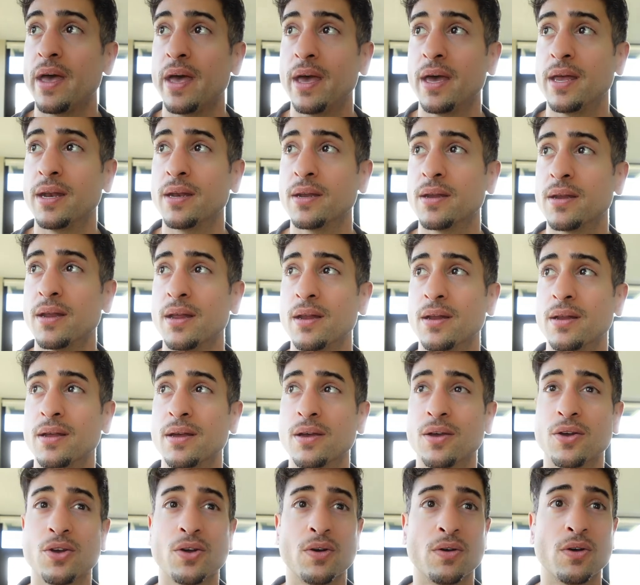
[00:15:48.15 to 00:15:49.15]
And
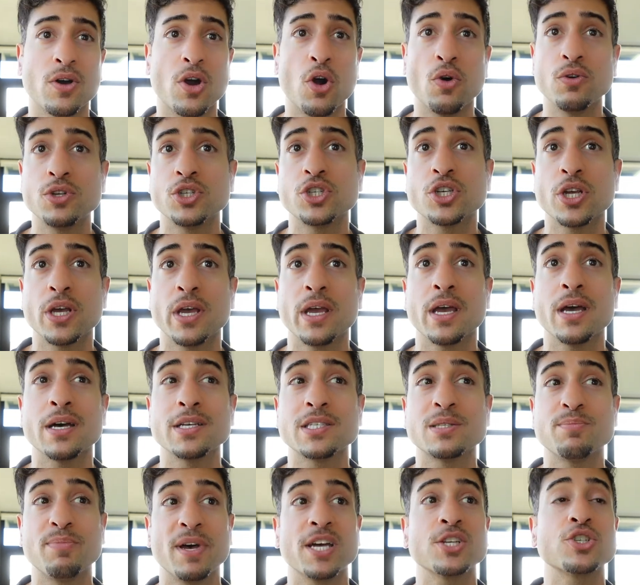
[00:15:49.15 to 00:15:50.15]
coaching,
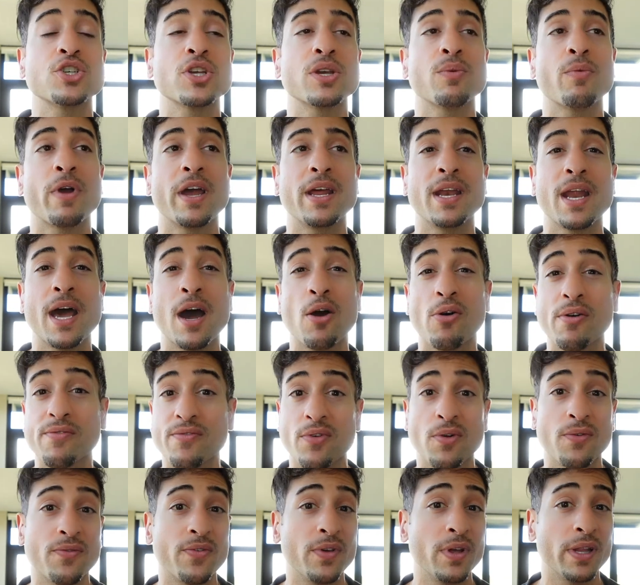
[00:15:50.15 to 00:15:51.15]
especially right now, if
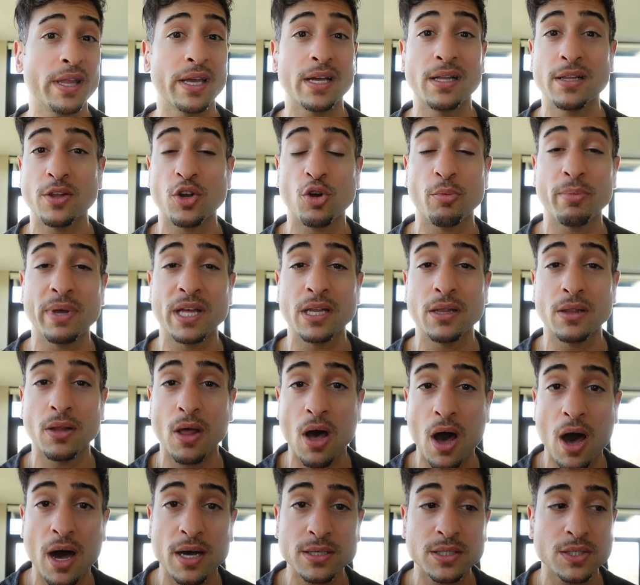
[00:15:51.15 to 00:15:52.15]
you're feeling a little bit
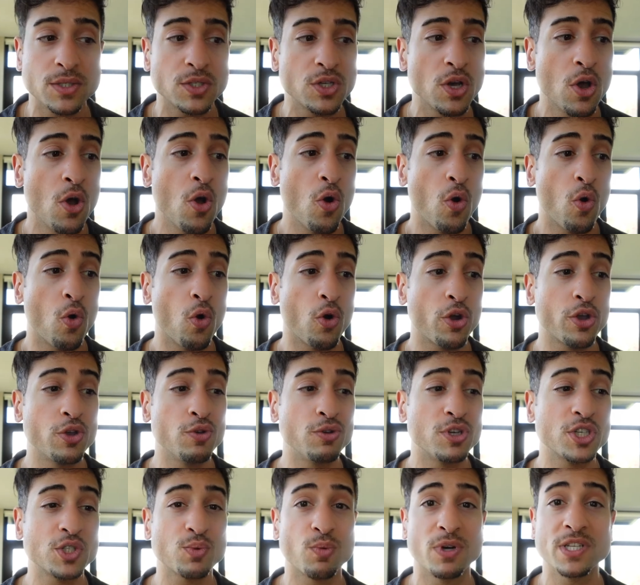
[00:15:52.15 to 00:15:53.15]
lost or you
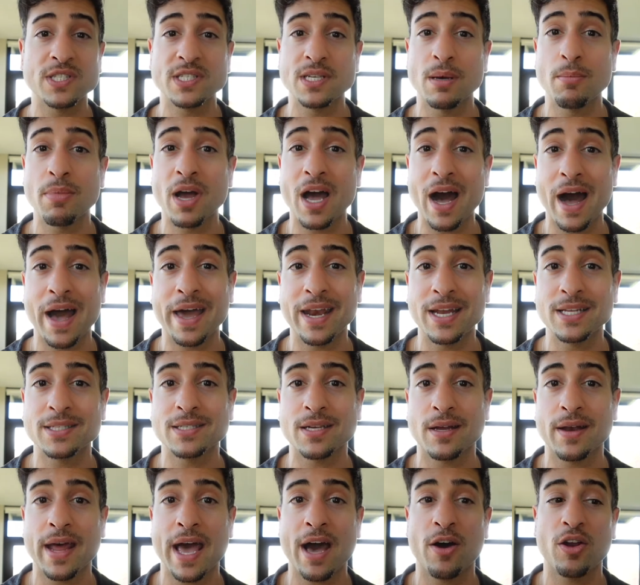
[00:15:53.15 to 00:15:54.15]
just want some guidance
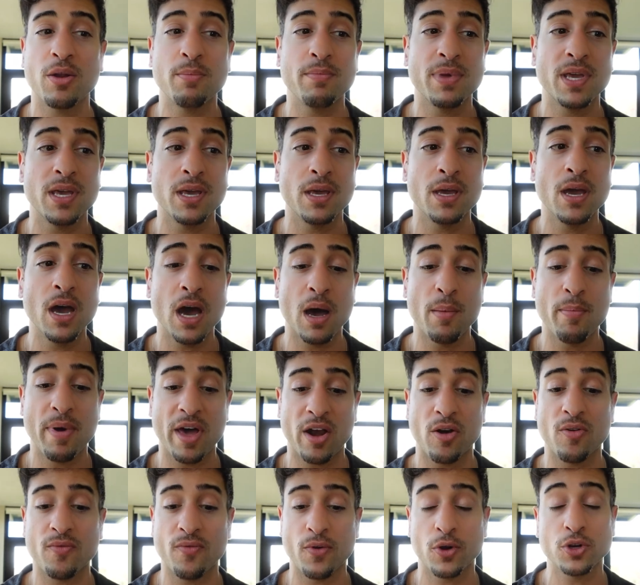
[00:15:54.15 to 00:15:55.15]
on how to be a
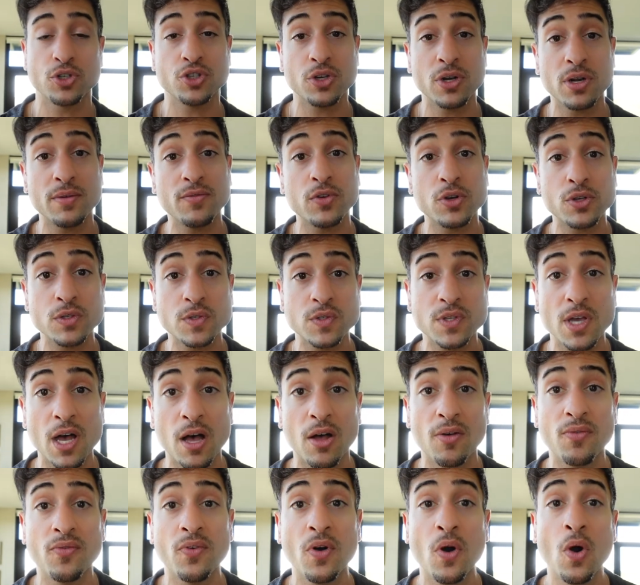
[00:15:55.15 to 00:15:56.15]
better version of
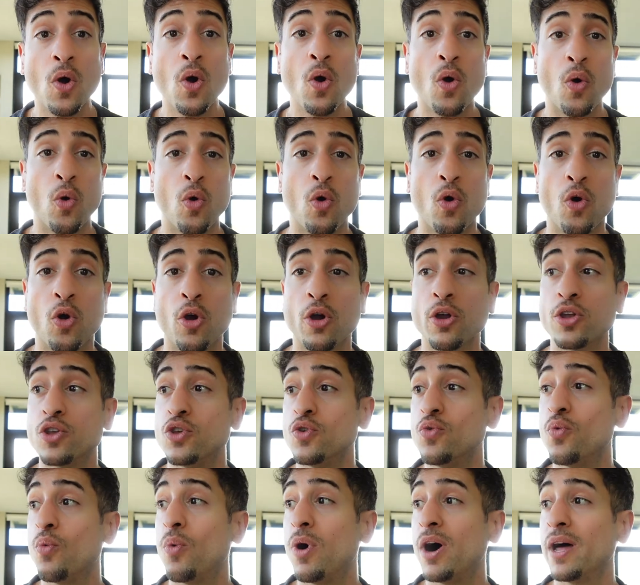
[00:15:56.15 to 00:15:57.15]
yourself or
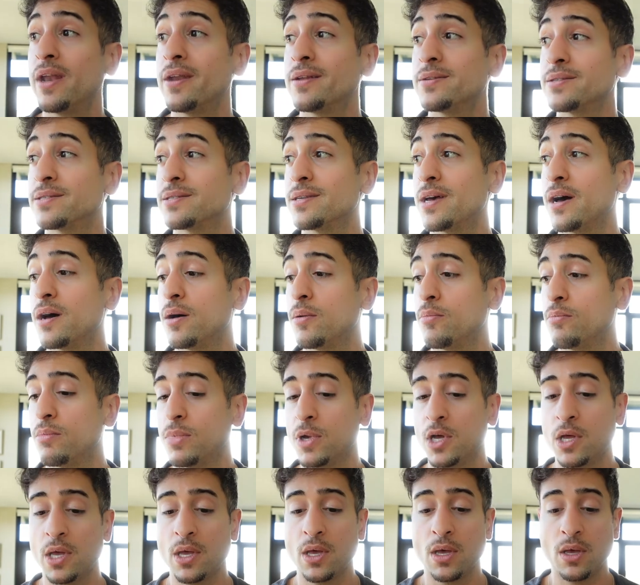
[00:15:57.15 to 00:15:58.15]
you want
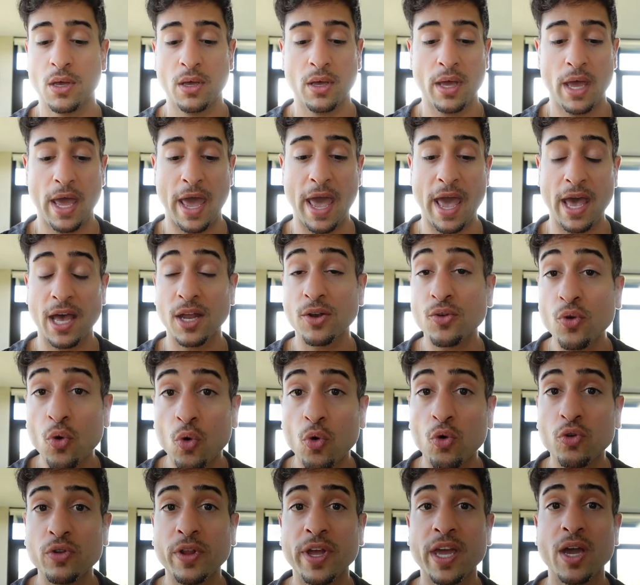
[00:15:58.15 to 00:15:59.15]
some hand
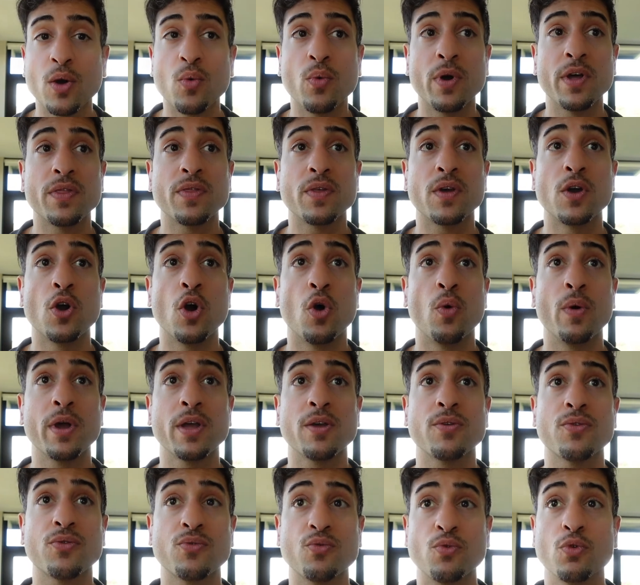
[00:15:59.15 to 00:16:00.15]
holding with
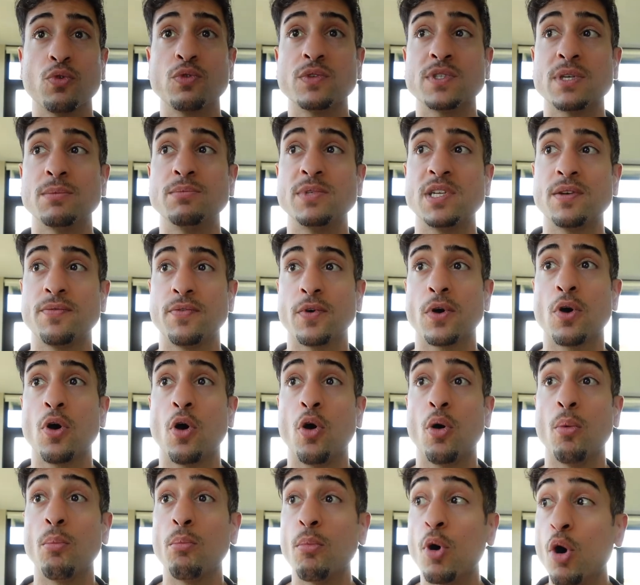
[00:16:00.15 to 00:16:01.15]
going through some
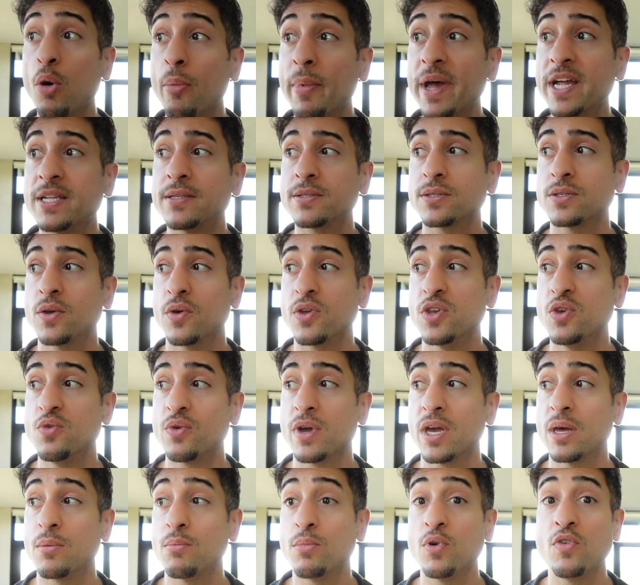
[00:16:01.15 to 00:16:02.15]
difficult moments so you
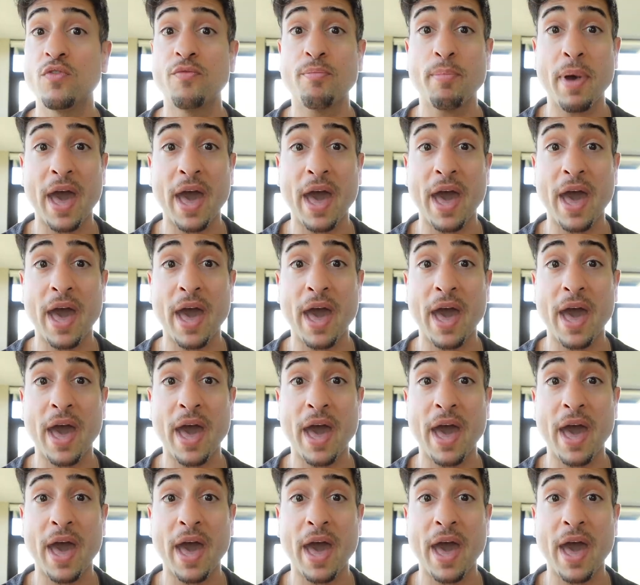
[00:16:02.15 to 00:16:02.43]
can move